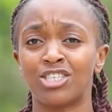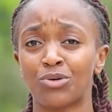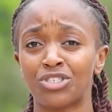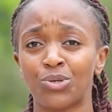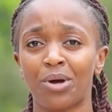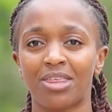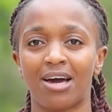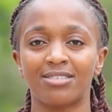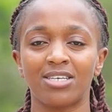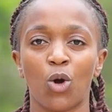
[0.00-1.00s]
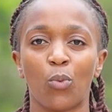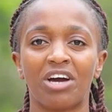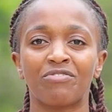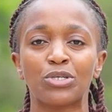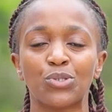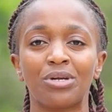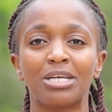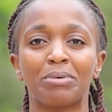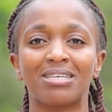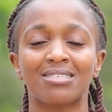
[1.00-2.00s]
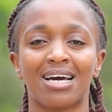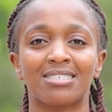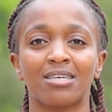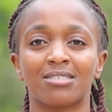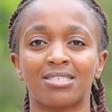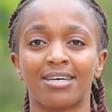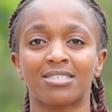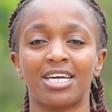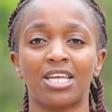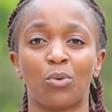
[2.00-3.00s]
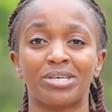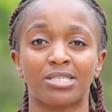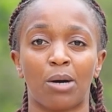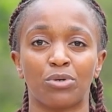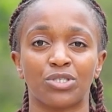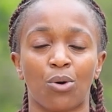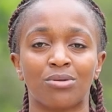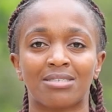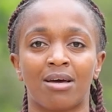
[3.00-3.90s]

And to ensure that, we have not only been discussing the text in our sermons on